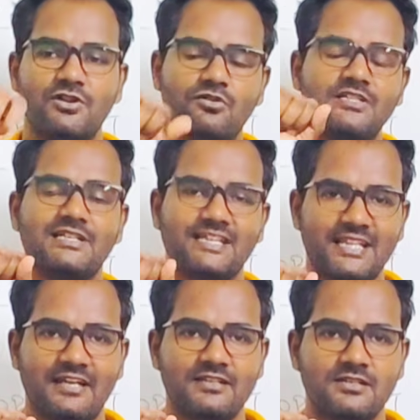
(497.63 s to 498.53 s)
will hold it like
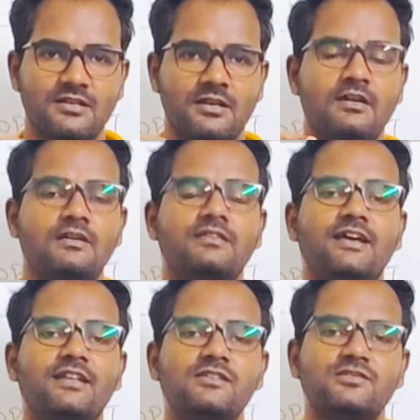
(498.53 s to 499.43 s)
that,
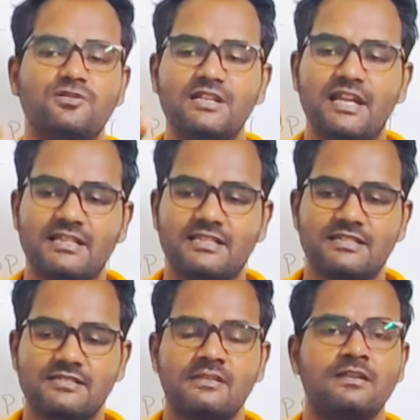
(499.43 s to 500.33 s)
then slowly like
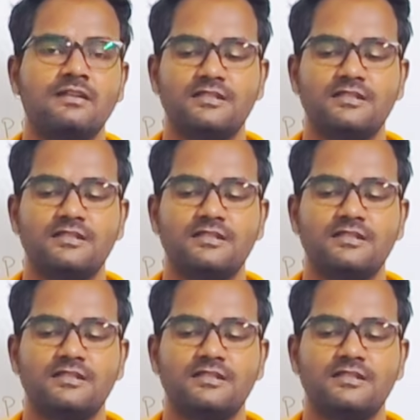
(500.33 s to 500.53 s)
this,